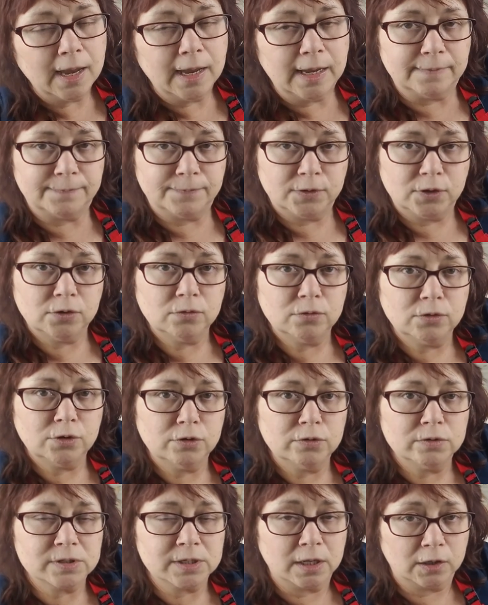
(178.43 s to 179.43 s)
if you
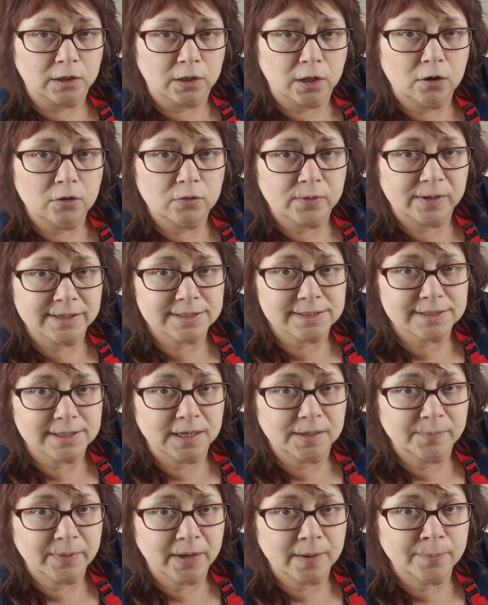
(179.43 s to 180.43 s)
use a low grit
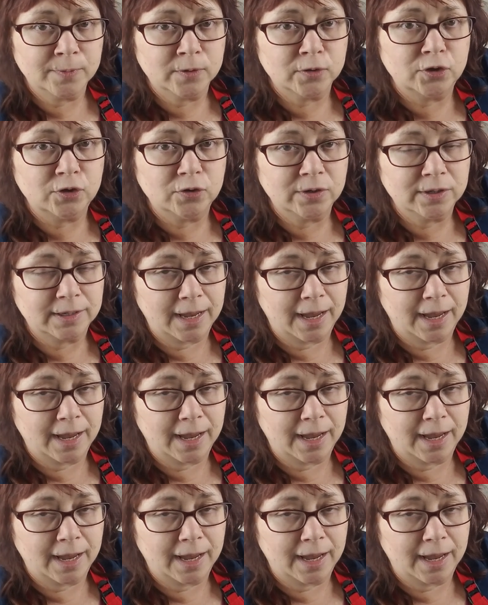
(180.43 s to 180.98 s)
sandpaper, you can